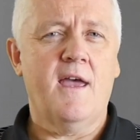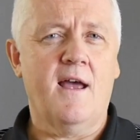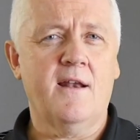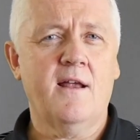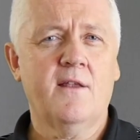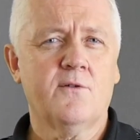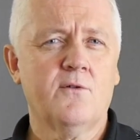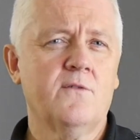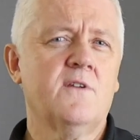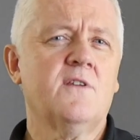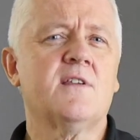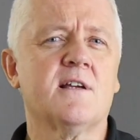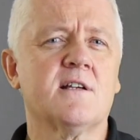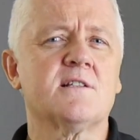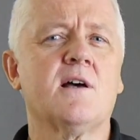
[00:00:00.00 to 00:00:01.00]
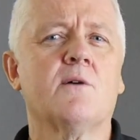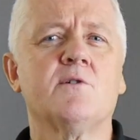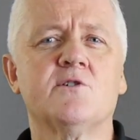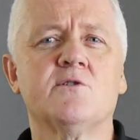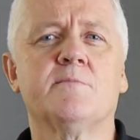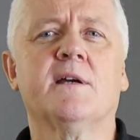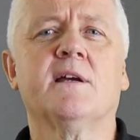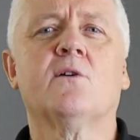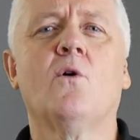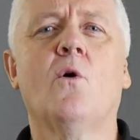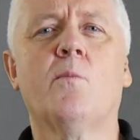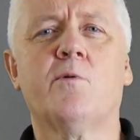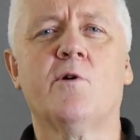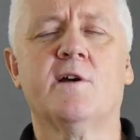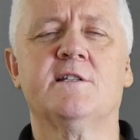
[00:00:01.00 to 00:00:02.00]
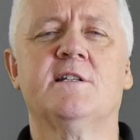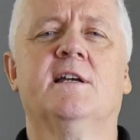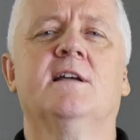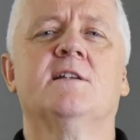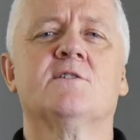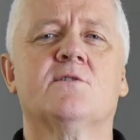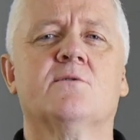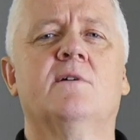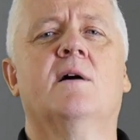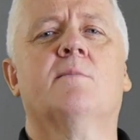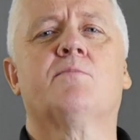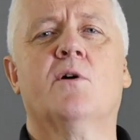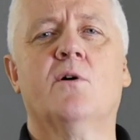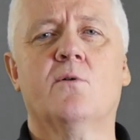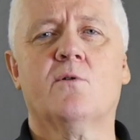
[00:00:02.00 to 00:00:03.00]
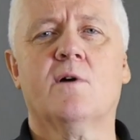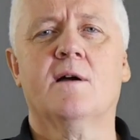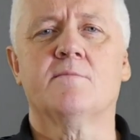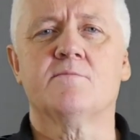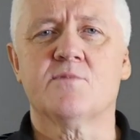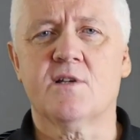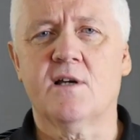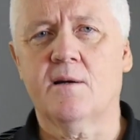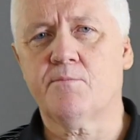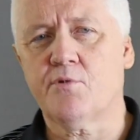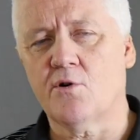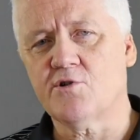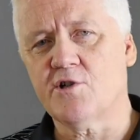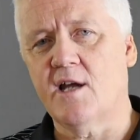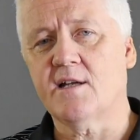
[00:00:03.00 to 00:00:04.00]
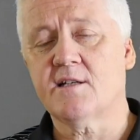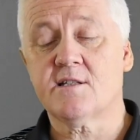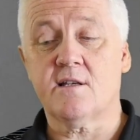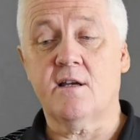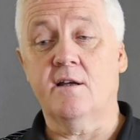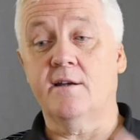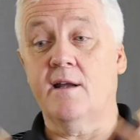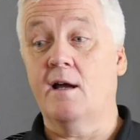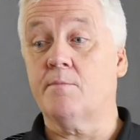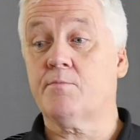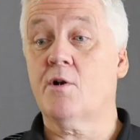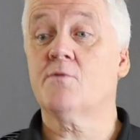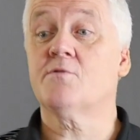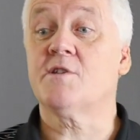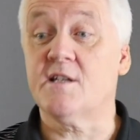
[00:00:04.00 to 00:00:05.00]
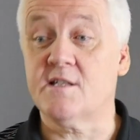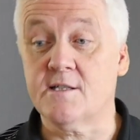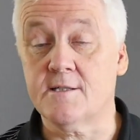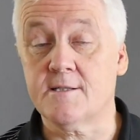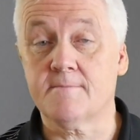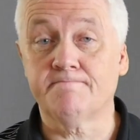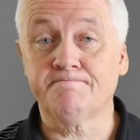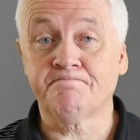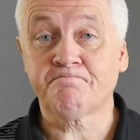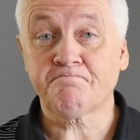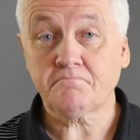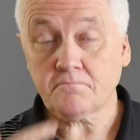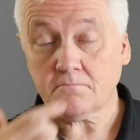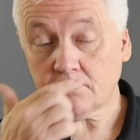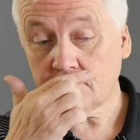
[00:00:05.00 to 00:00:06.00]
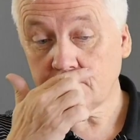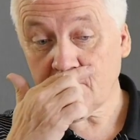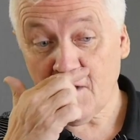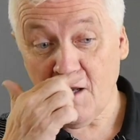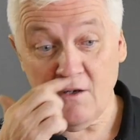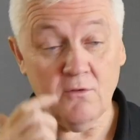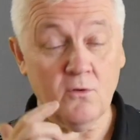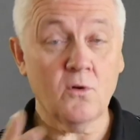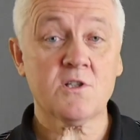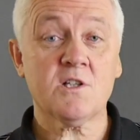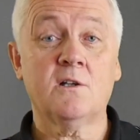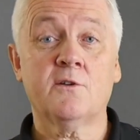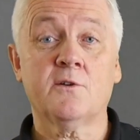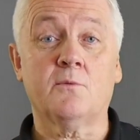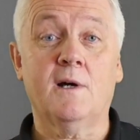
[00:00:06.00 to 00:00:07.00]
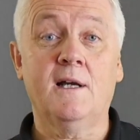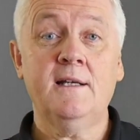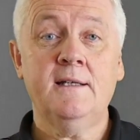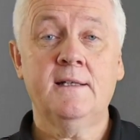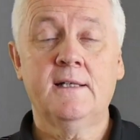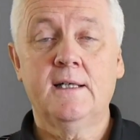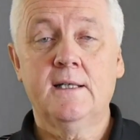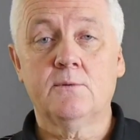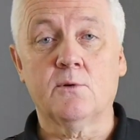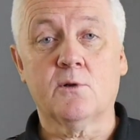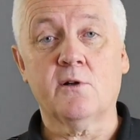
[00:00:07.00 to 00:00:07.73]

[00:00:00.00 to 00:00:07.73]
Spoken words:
and are there other things that we should be incorporating into our programs, our projects and our processes. And of course, along the way we'll